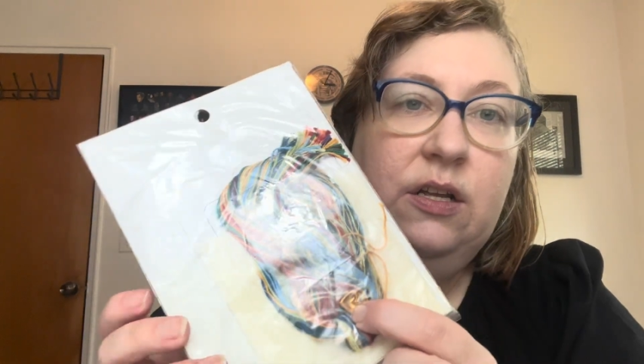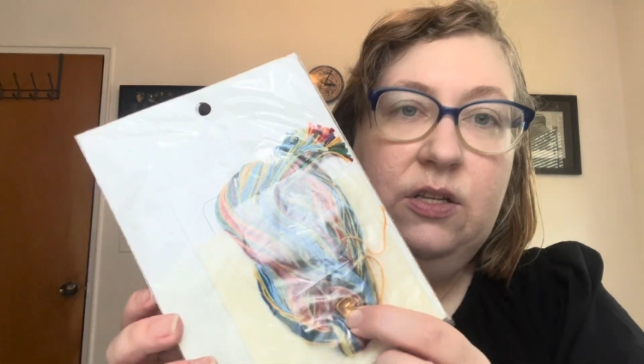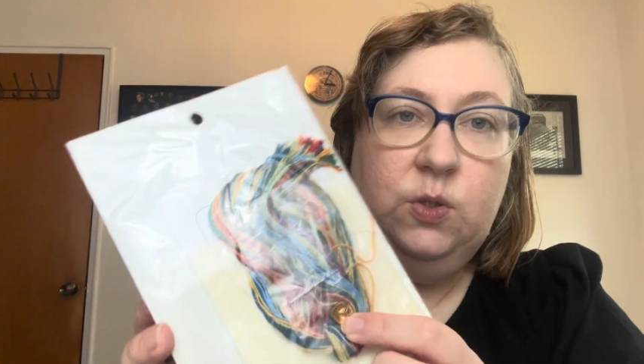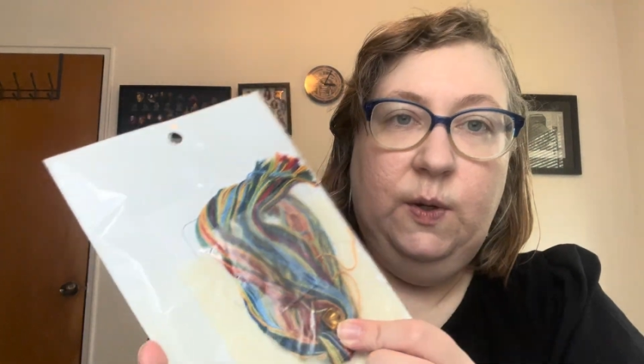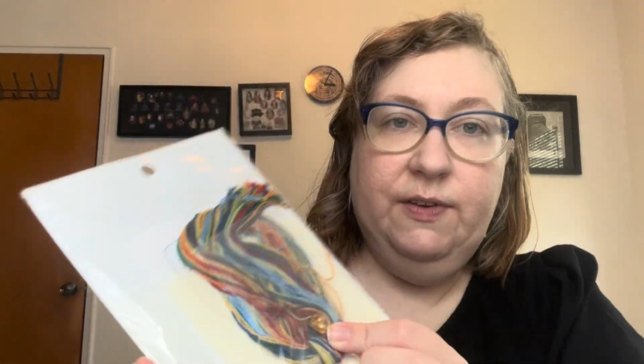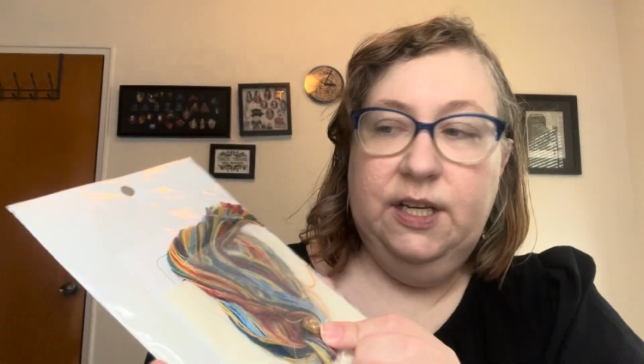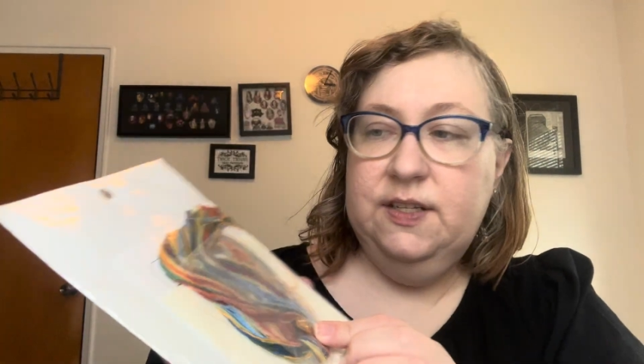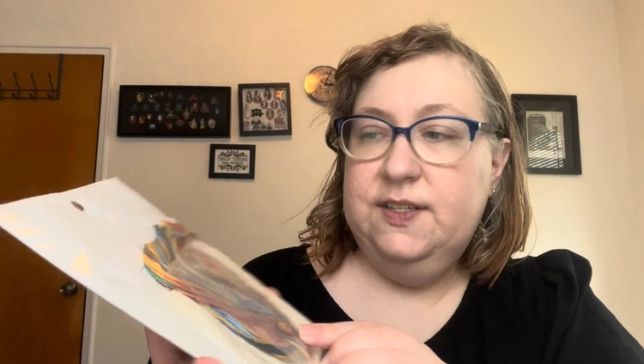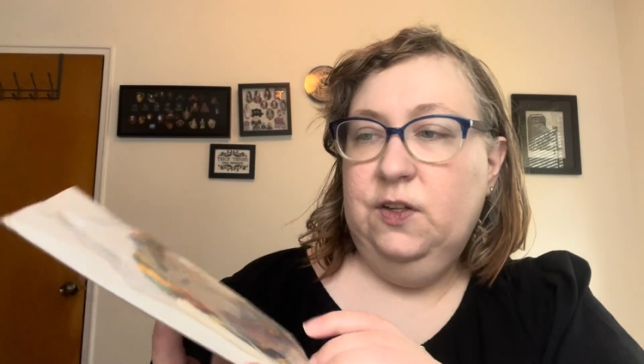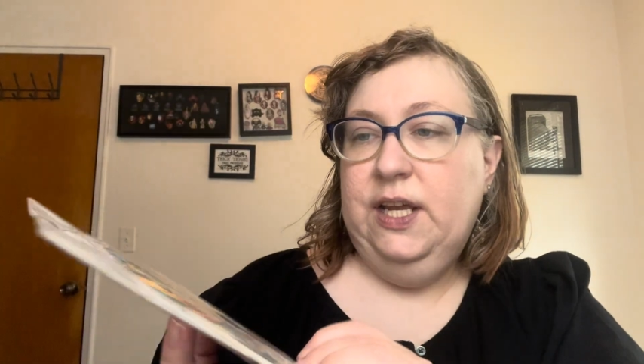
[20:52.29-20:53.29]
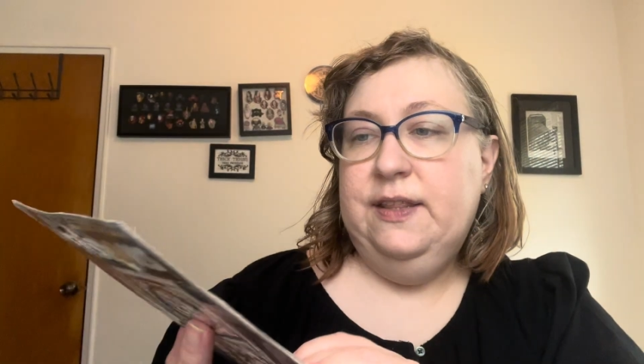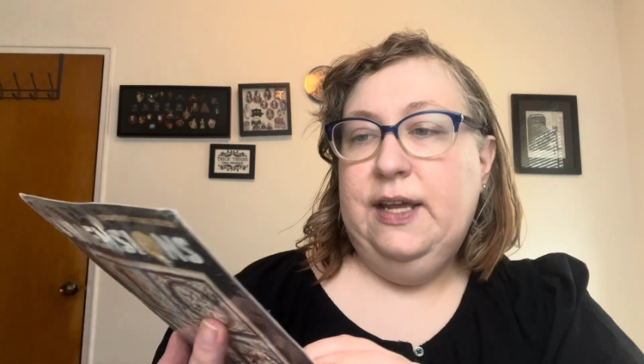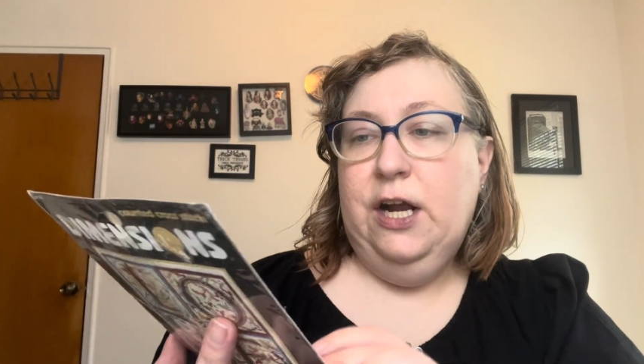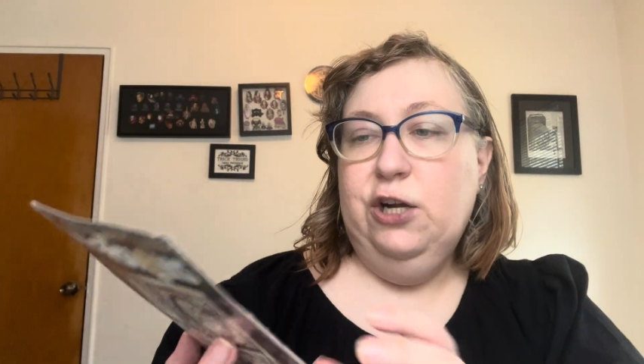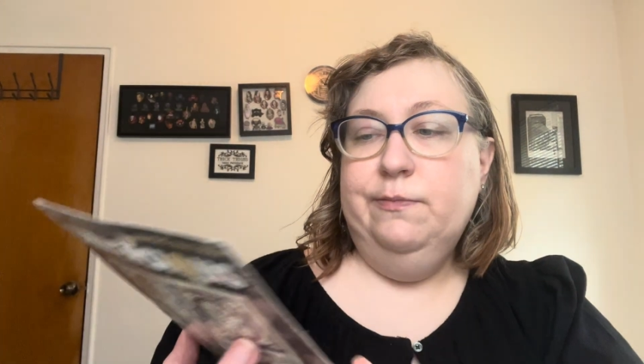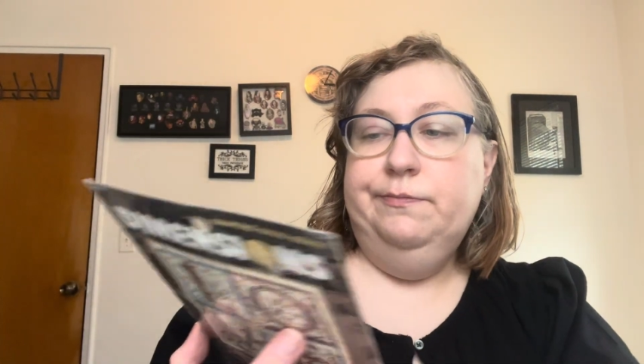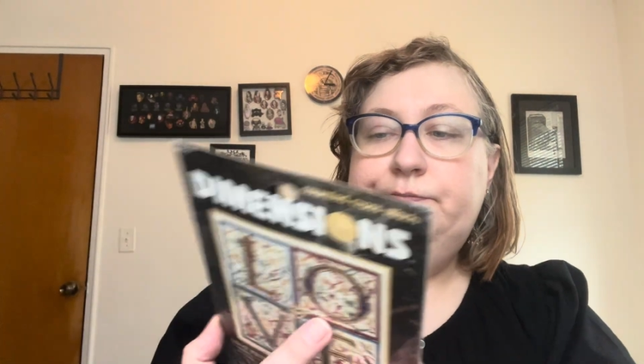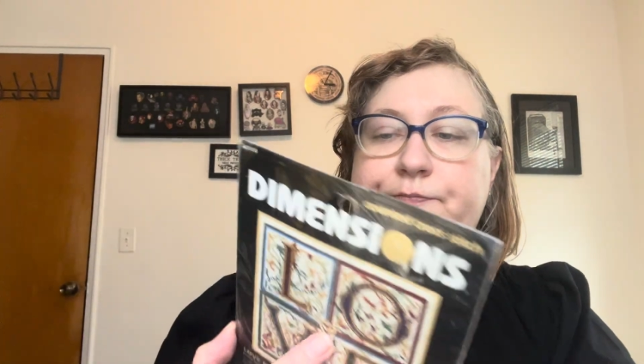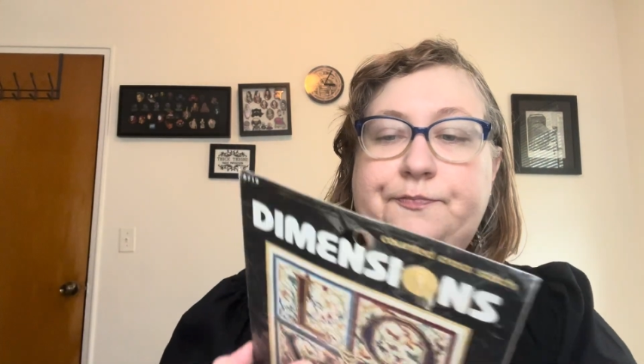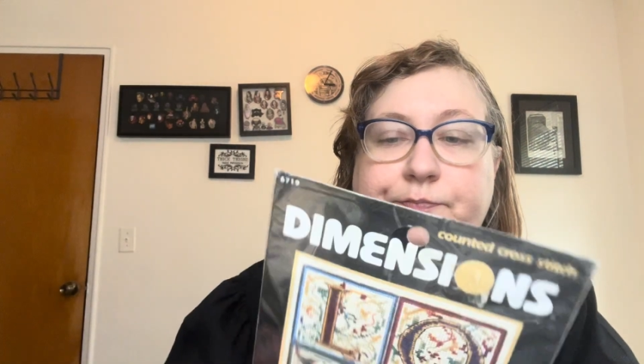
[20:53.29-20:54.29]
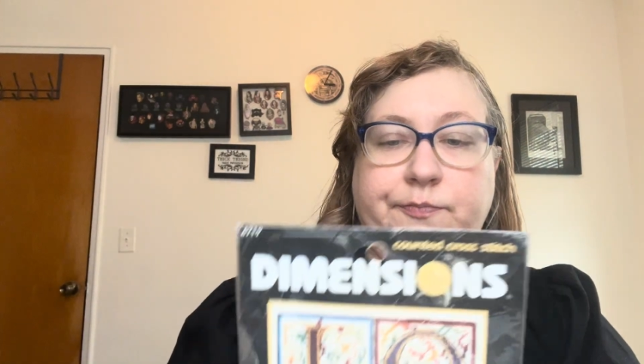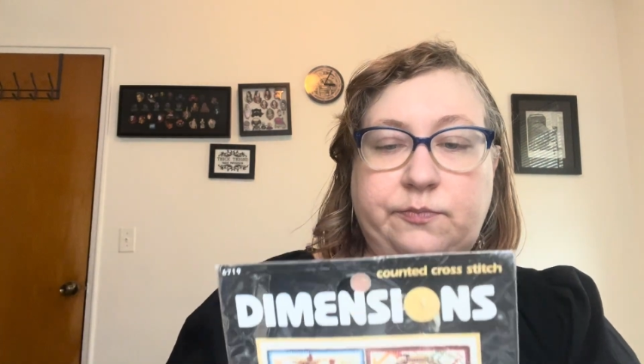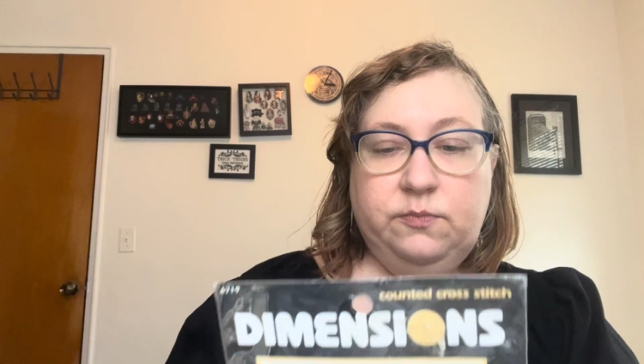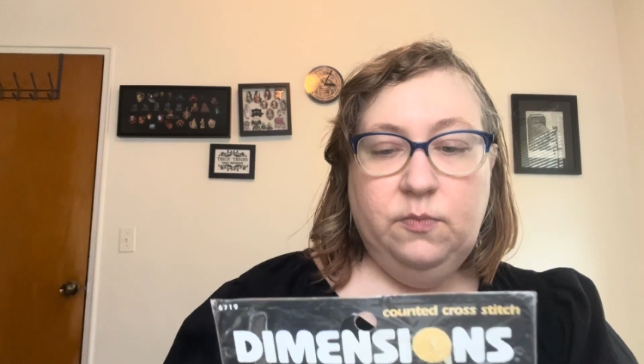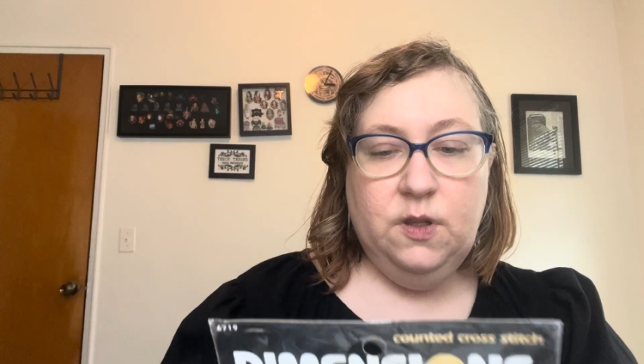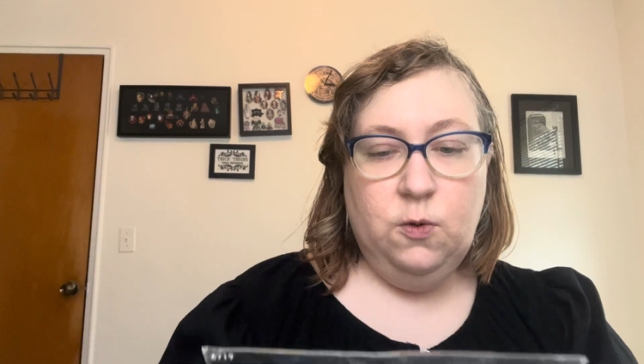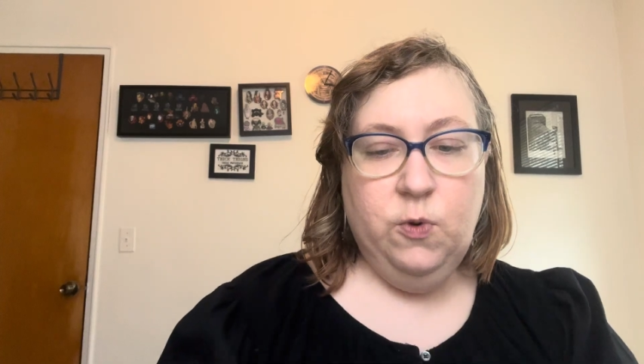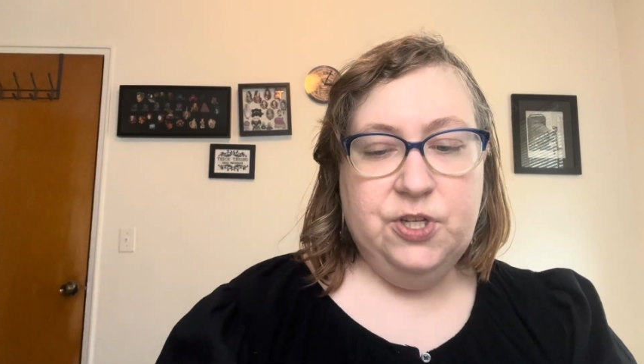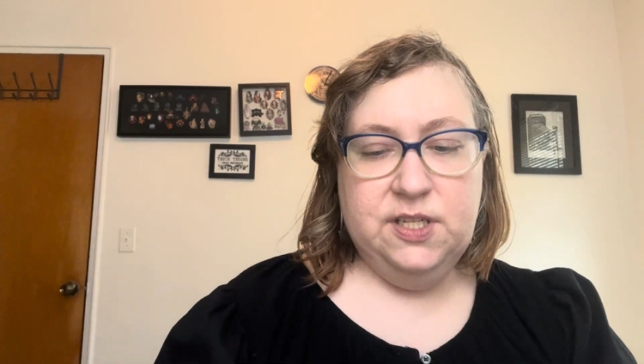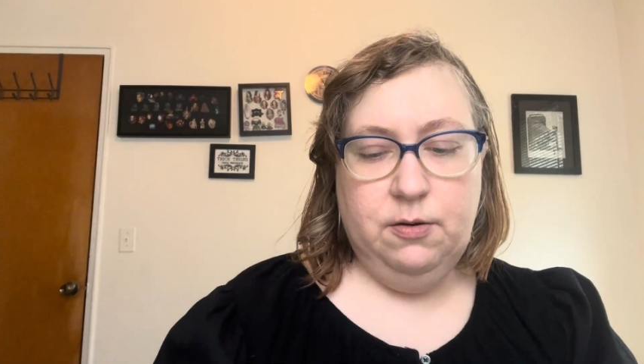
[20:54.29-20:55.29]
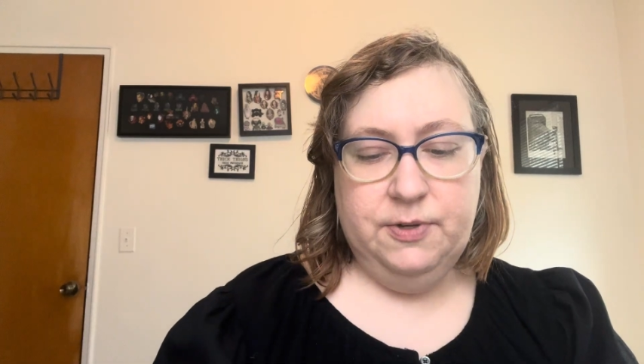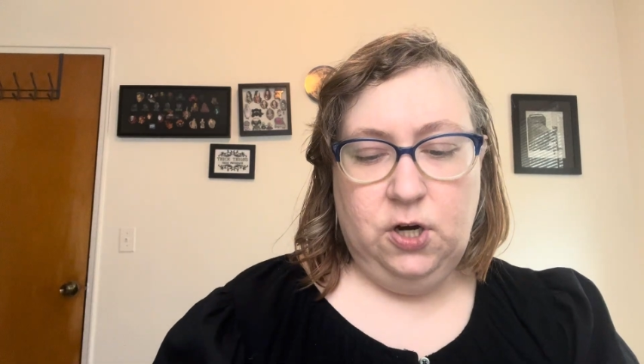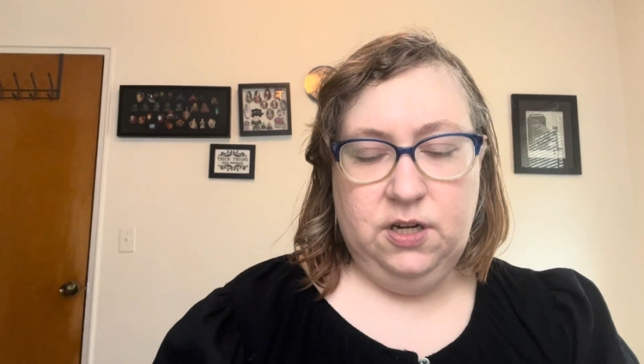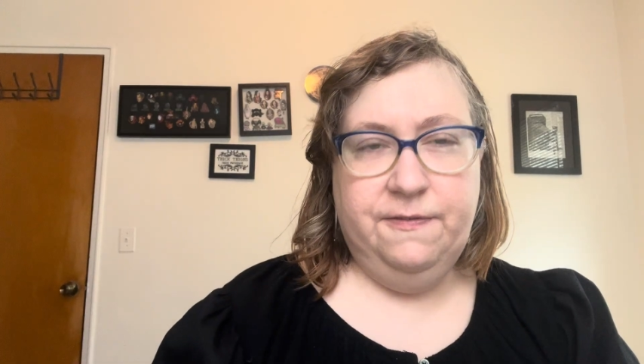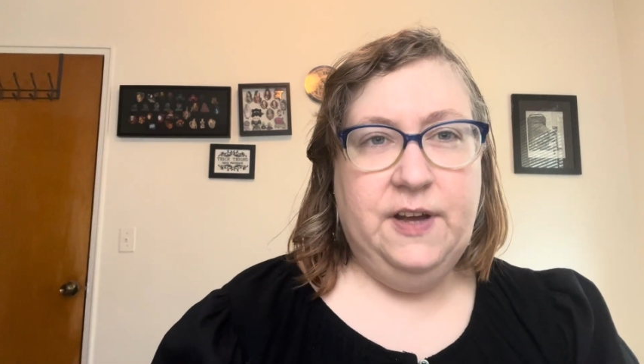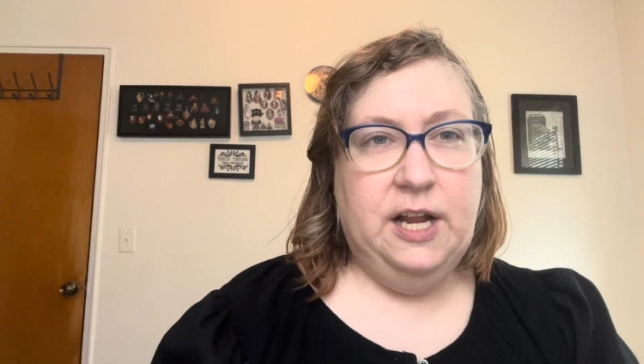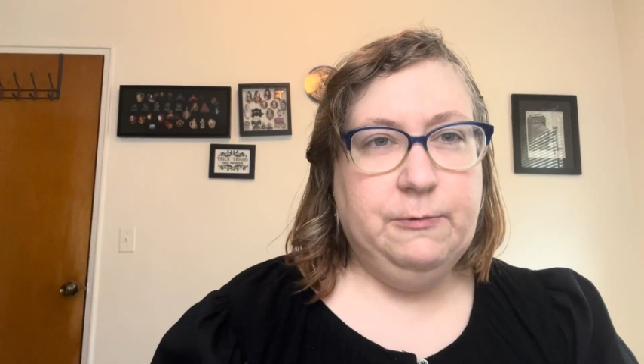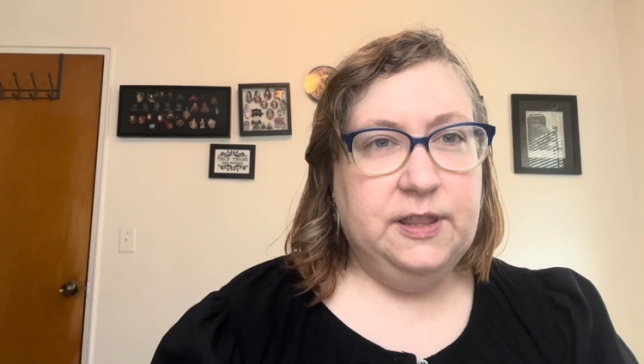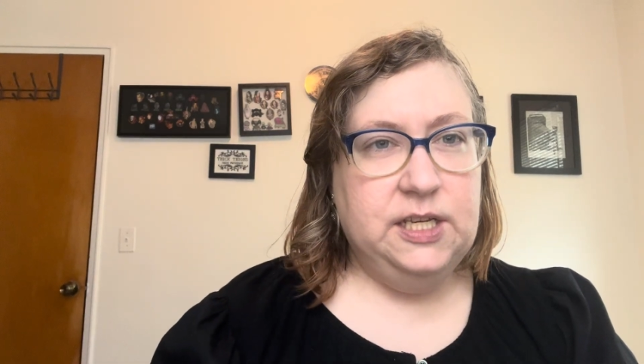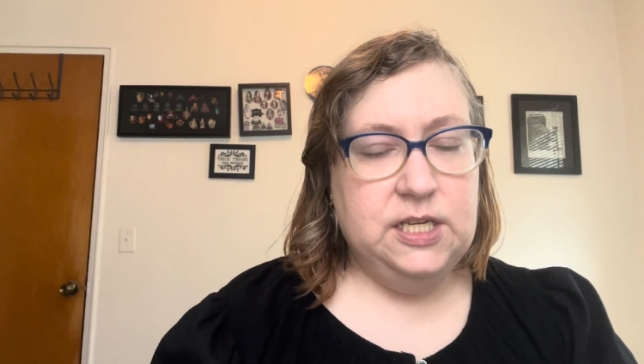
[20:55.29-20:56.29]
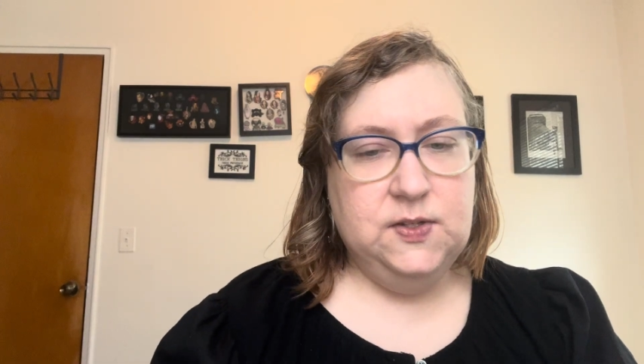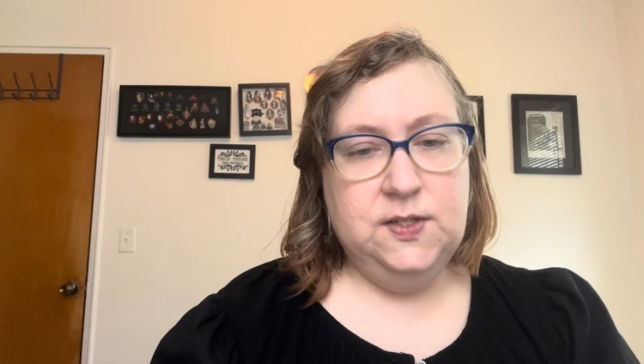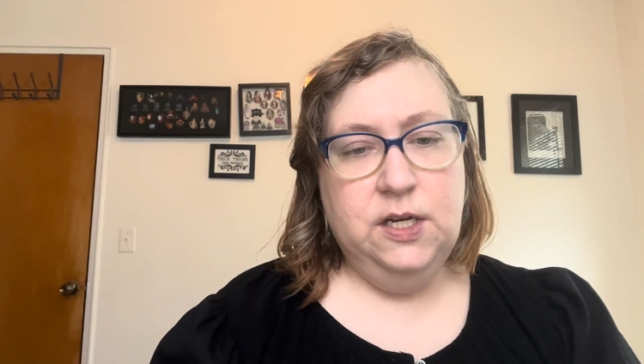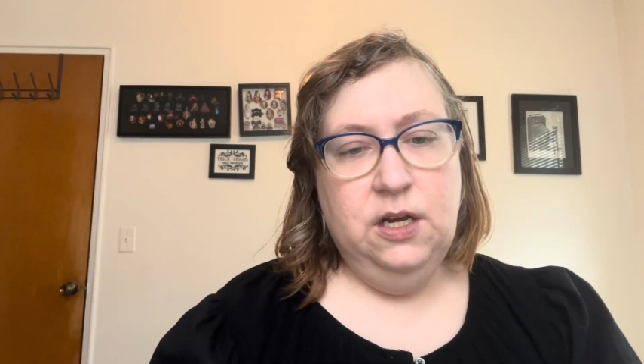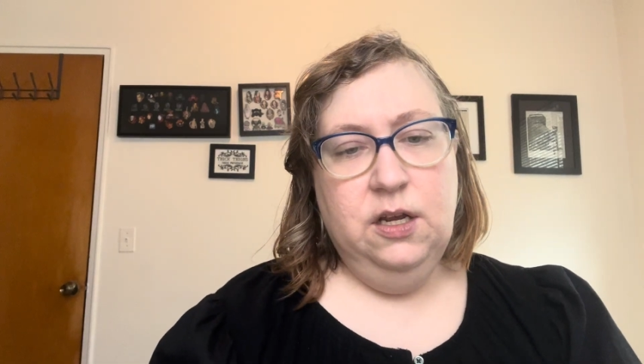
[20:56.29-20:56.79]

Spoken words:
So everything's still in there, which is sometimes hard to find with these.